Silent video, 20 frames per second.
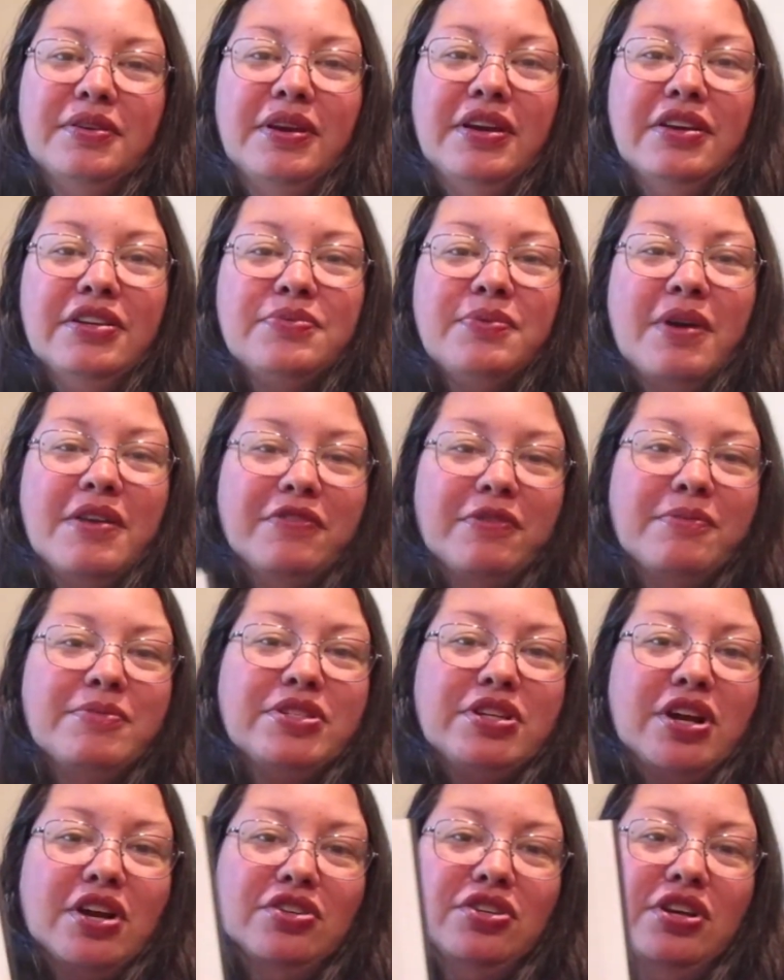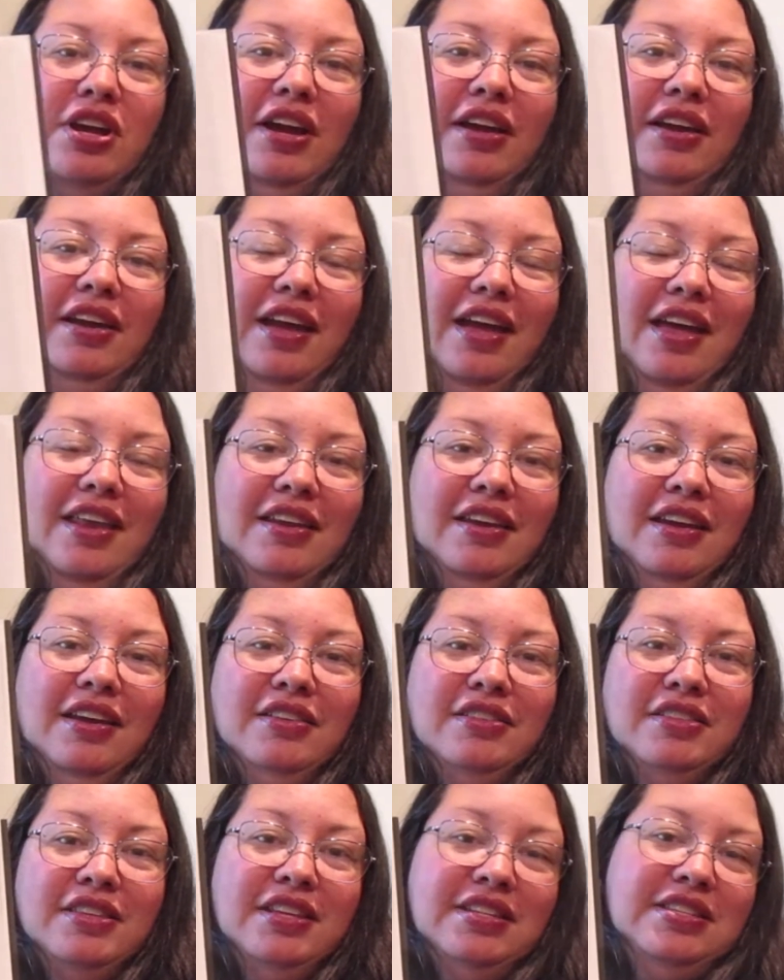here's one from Star Trek, and
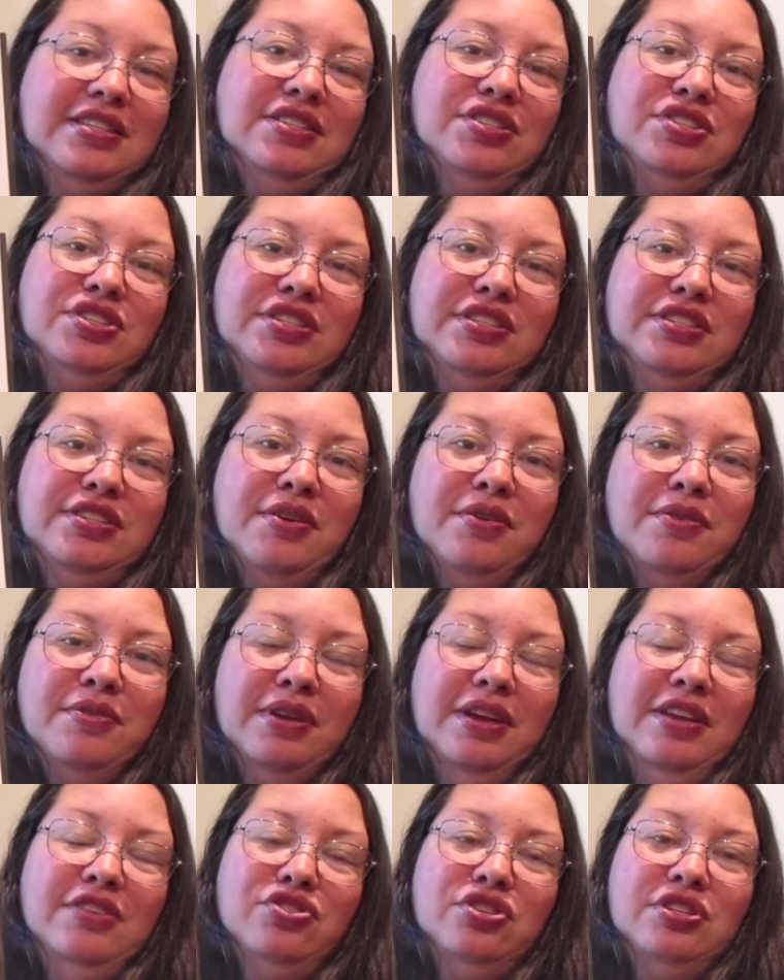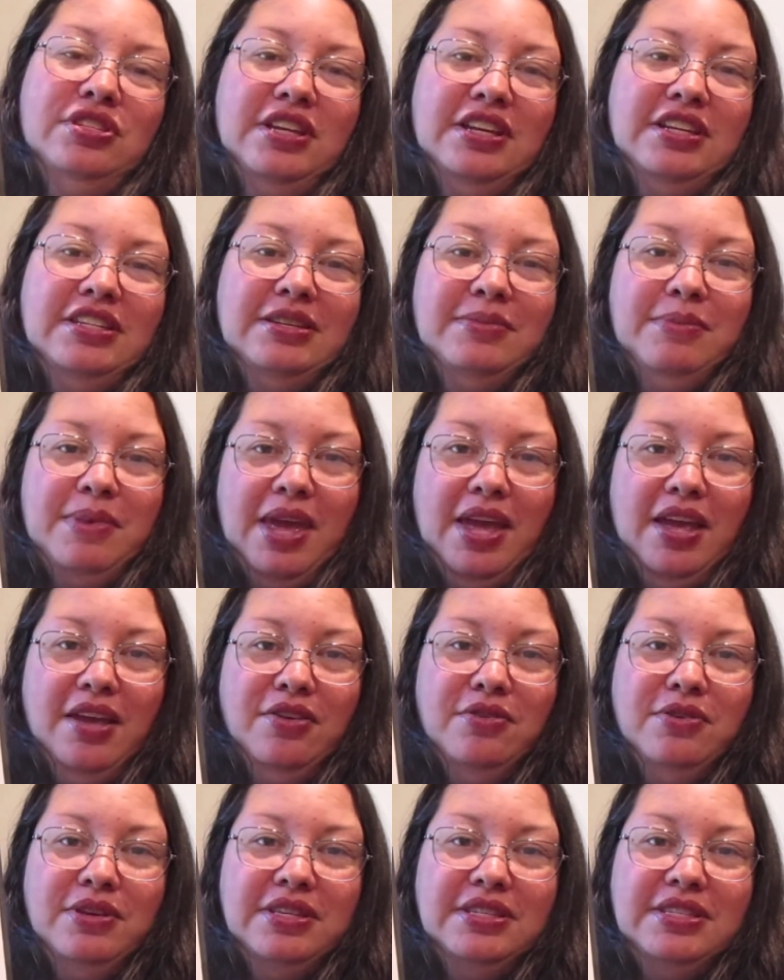this is just so interesting to me.
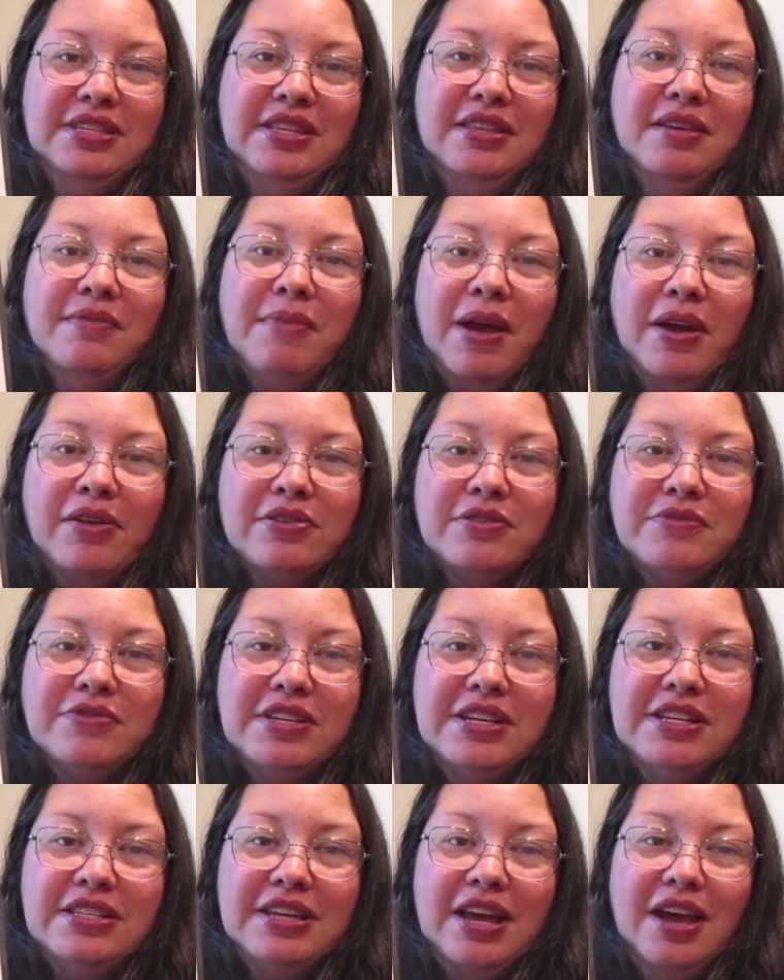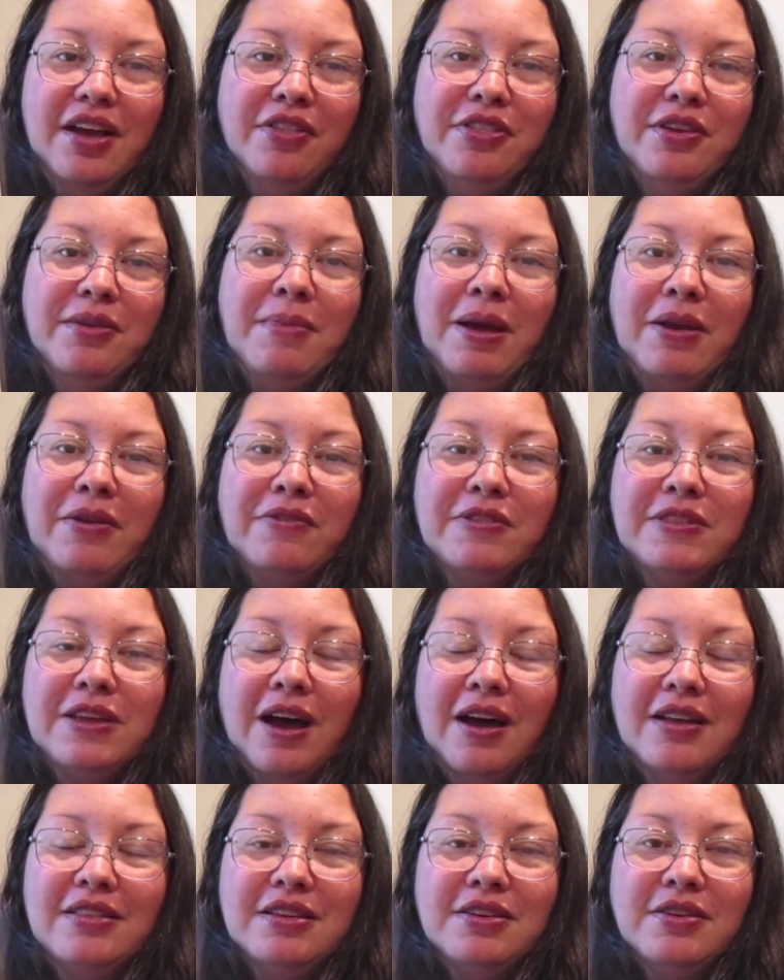You can see the amount of detail, the amount of
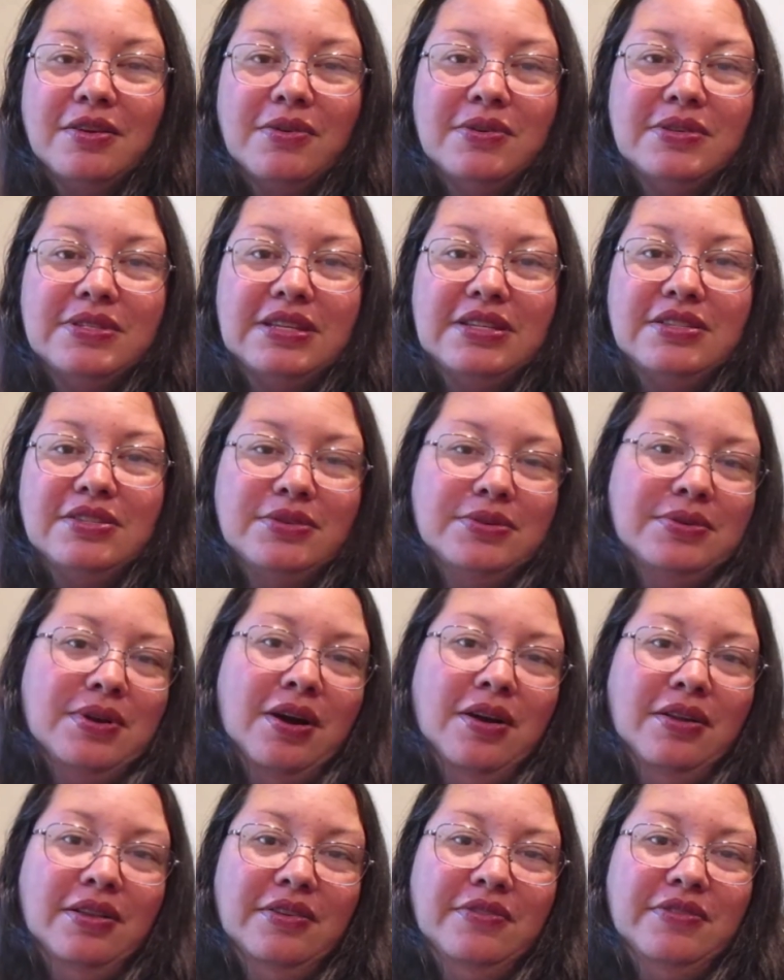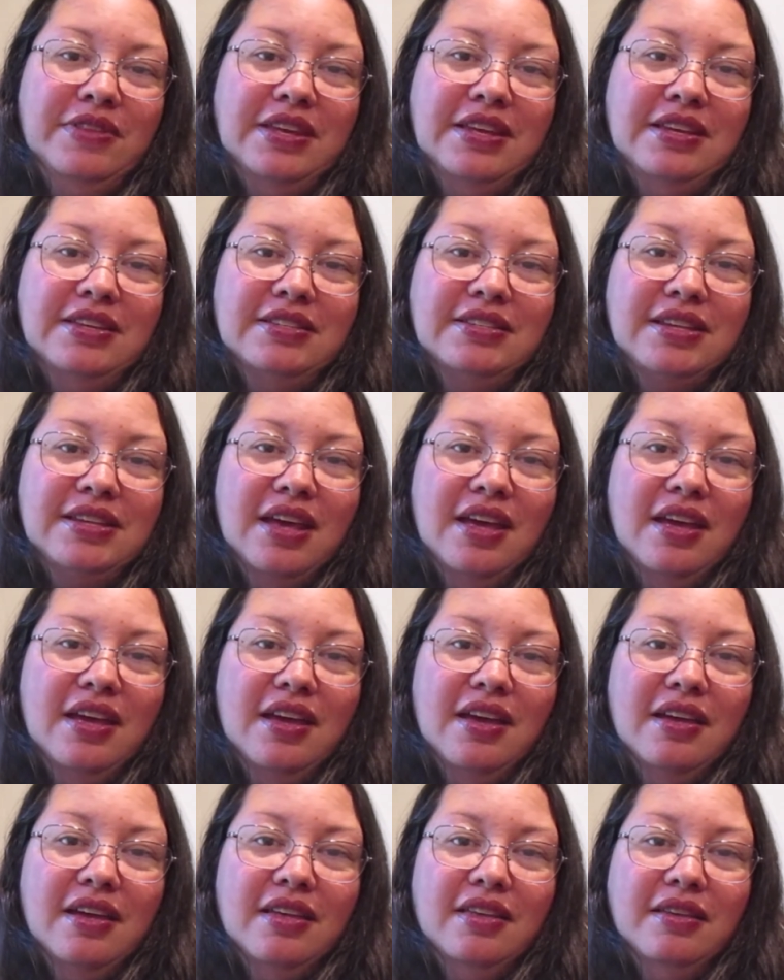thought that goes into all of these,
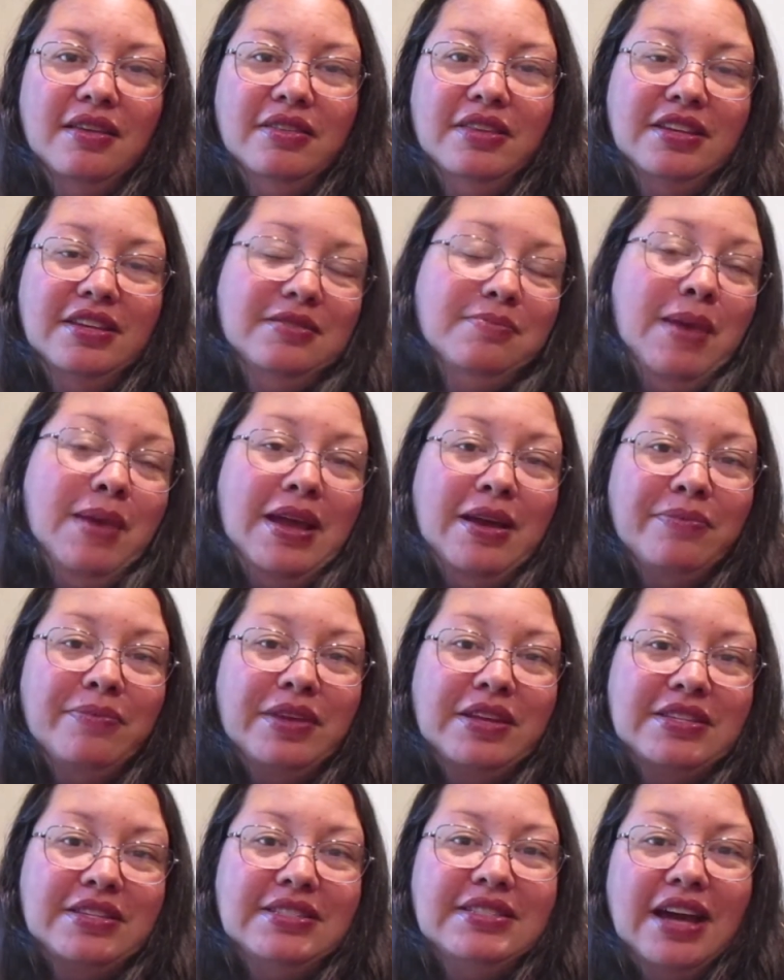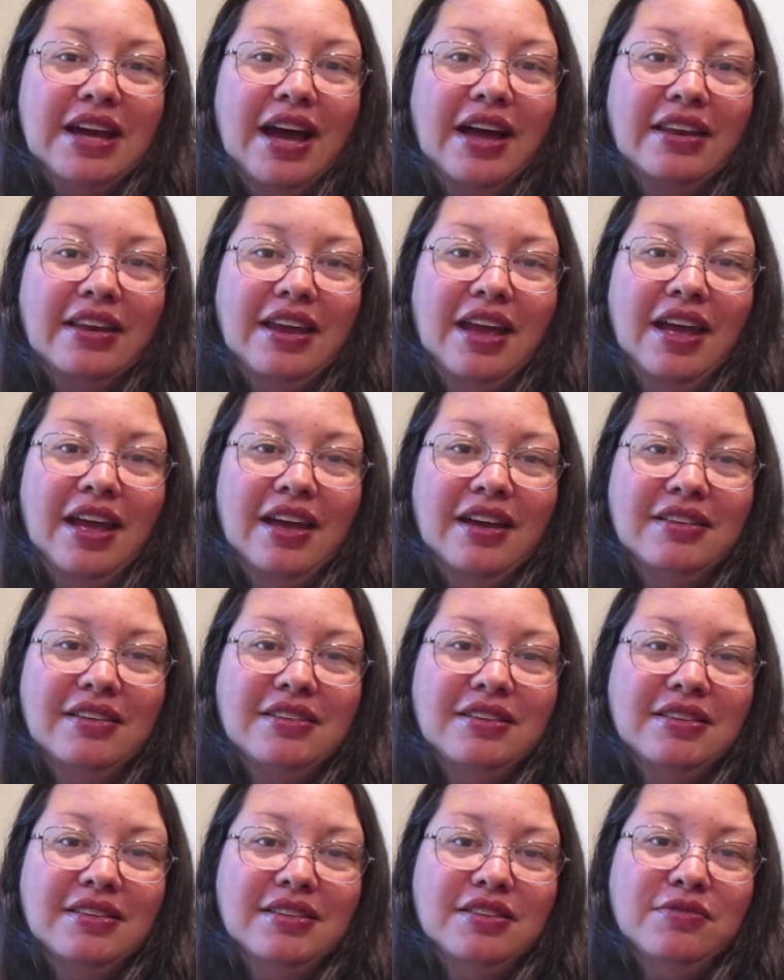the makeup that's done, and
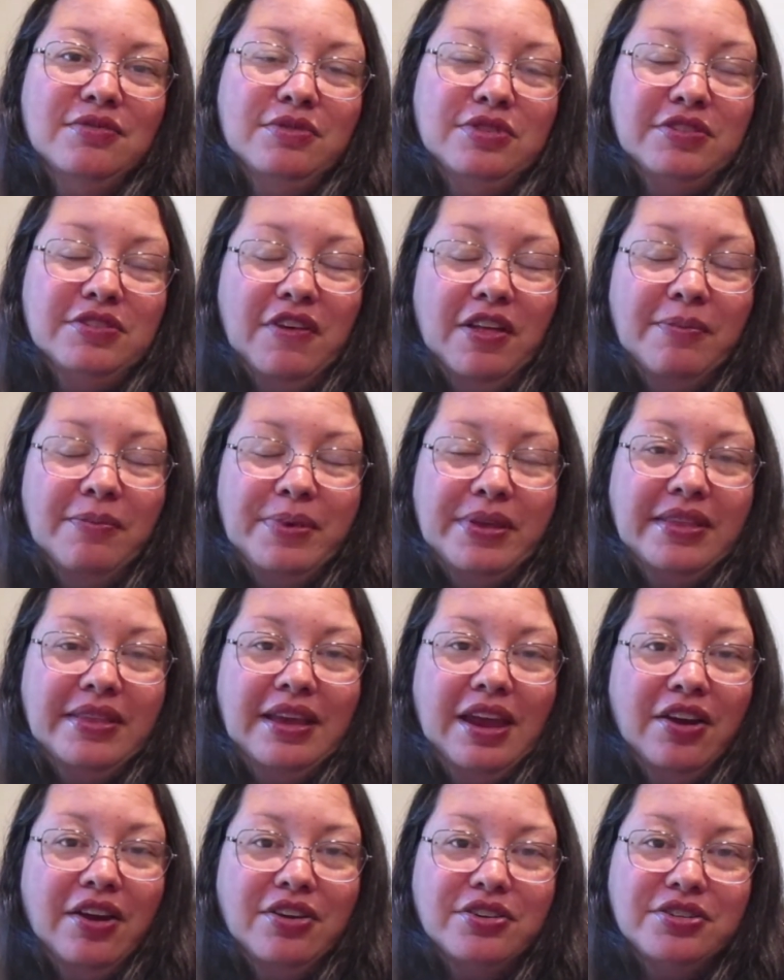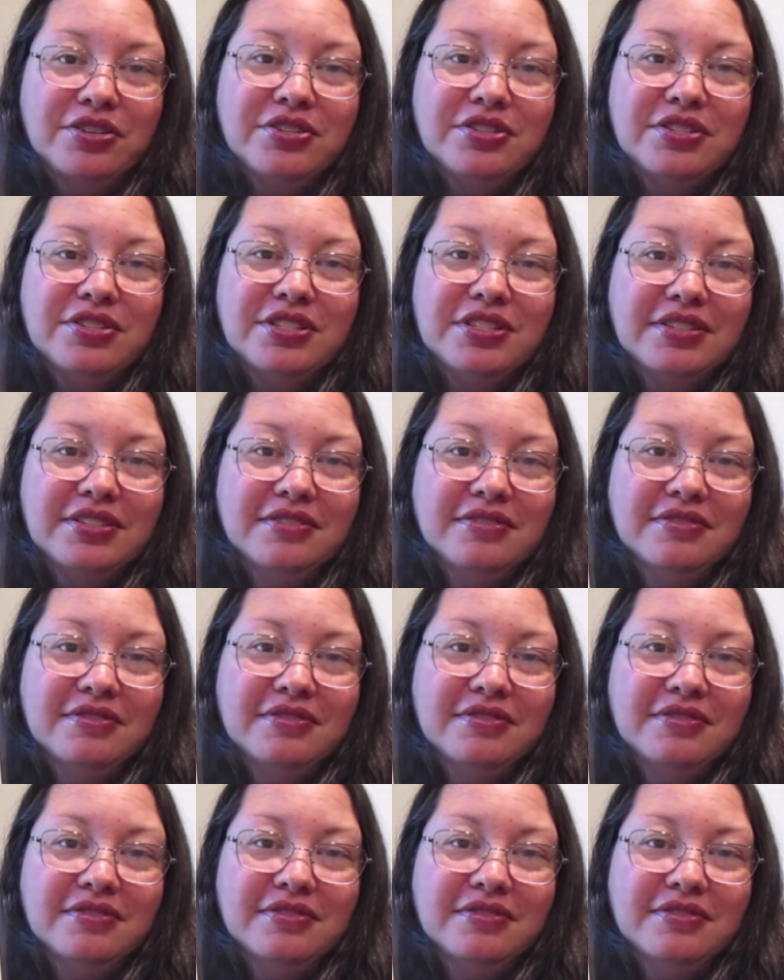developing the characters.